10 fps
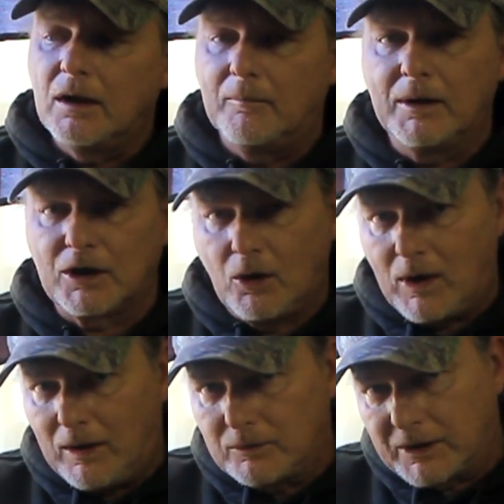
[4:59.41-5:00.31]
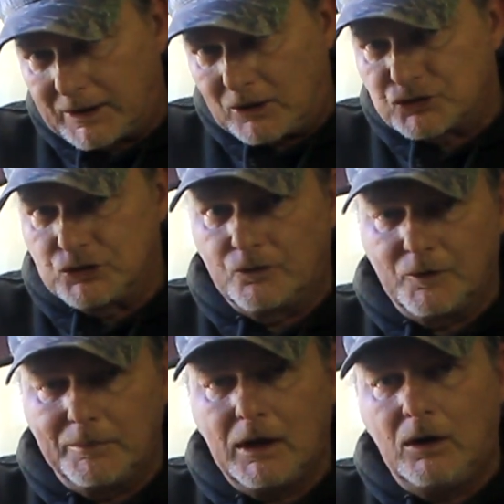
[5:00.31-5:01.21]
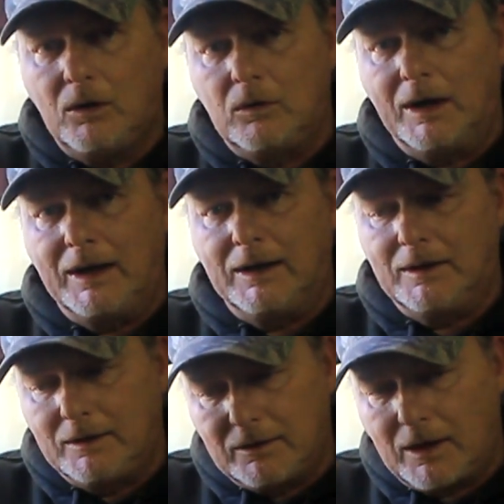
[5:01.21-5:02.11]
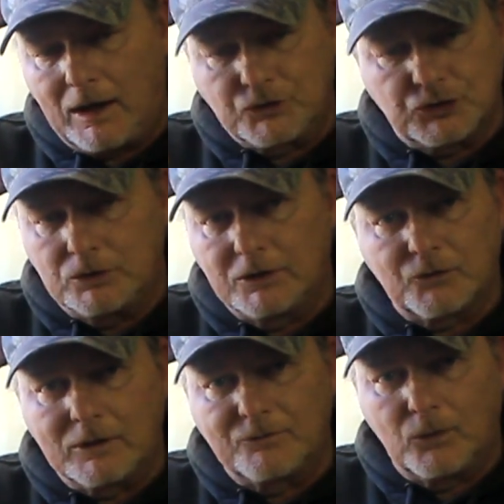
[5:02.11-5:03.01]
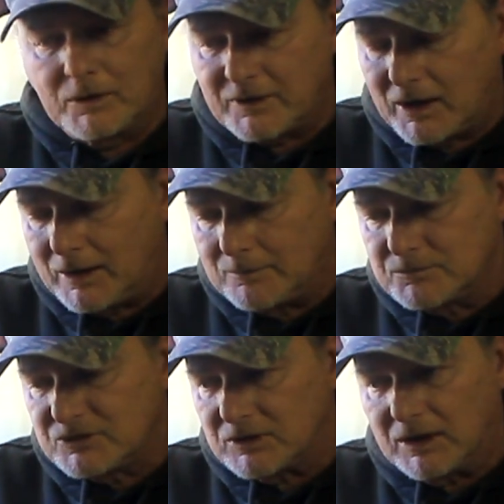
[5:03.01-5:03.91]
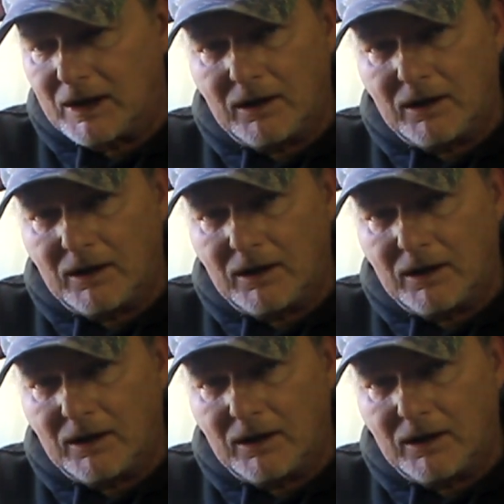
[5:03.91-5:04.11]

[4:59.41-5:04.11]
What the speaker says: I'm going to go out and I'll shoot the bow, and I'll shoot it 3 or 4 times, and